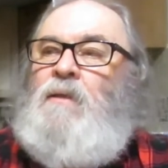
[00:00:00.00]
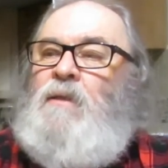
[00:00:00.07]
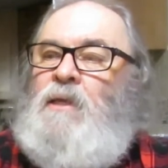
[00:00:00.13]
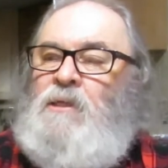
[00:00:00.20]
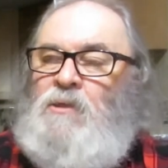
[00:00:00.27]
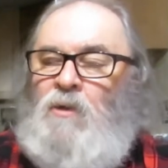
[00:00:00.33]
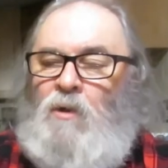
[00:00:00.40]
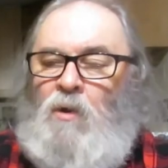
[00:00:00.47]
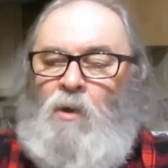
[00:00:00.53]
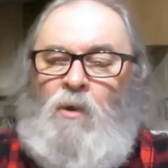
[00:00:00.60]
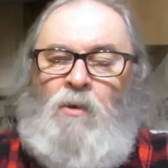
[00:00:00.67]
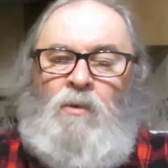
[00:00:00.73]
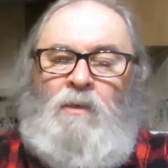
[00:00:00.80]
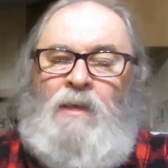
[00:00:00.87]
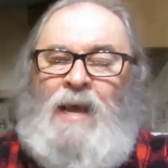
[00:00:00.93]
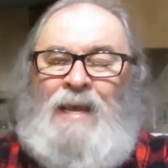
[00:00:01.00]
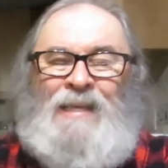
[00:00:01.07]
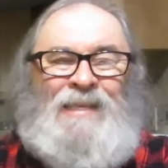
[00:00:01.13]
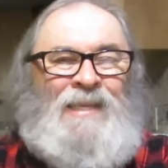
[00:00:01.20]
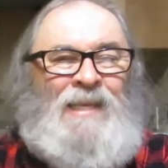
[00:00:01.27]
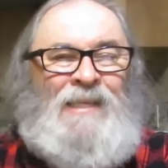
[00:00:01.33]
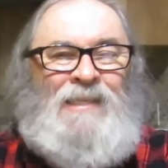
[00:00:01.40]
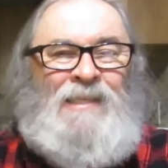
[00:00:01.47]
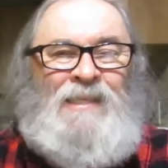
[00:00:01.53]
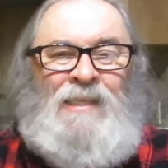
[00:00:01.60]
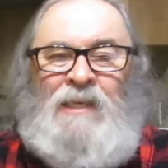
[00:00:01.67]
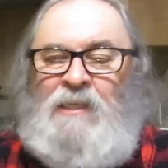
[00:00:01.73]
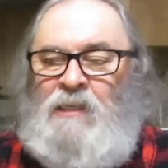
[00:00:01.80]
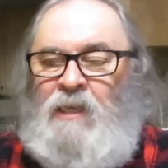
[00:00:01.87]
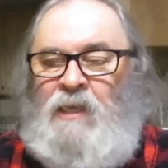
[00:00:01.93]
These are old
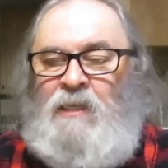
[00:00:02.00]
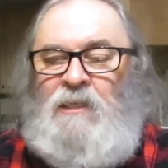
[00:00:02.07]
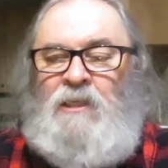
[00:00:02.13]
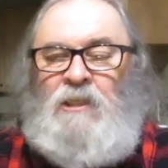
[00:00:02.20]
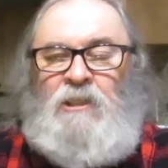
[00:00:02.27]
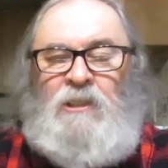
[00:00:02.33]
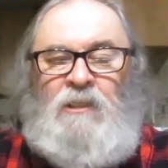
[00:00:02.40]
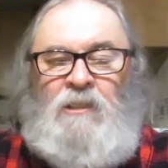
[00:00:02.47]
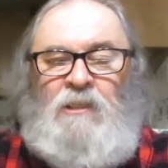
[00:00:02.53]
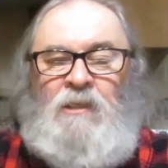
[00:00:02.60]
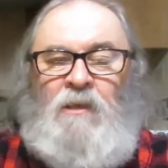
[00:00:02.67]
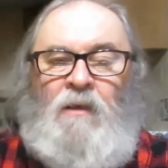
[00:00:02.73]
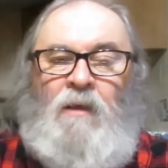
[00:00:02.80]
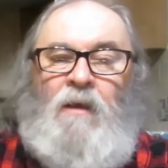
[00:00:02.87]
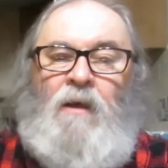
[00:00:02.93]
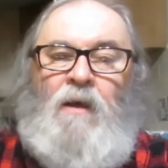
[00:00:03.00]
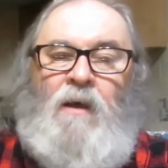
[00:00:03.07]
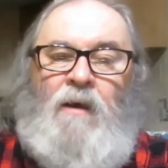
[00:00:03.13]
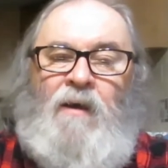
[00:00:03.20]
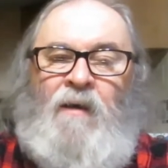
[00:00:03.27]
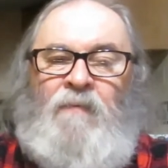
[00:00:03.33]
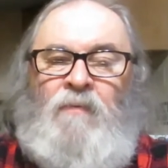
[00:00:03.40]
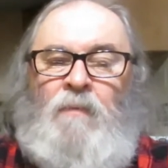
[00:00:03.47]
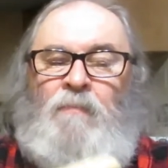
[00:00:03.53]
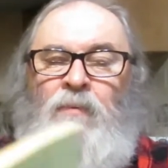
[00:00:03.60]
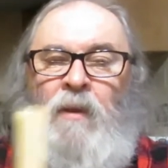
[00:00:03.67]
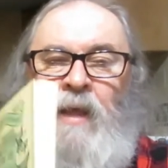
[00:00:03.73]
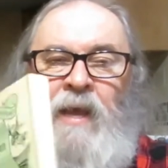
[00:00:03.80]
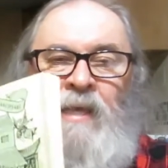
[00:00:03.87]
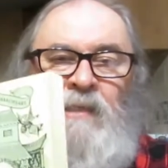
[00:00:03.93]
1960 editions of the
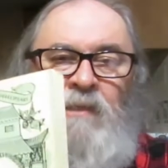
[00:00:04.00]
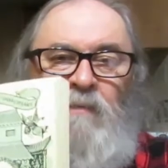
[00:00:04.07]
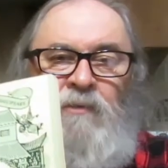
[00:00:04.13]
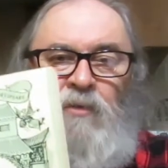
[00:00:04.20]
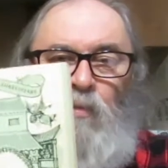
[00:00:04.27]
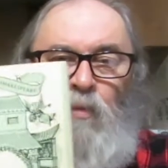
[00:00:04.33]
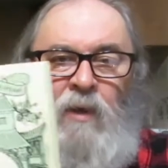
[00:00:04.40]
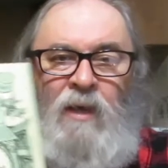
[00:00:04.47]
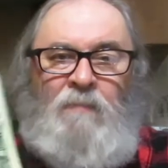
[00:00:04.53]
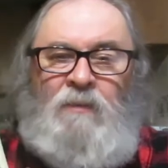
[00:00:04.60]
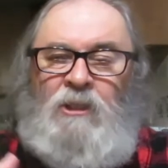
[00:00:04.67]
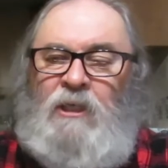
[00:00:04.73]
plays of William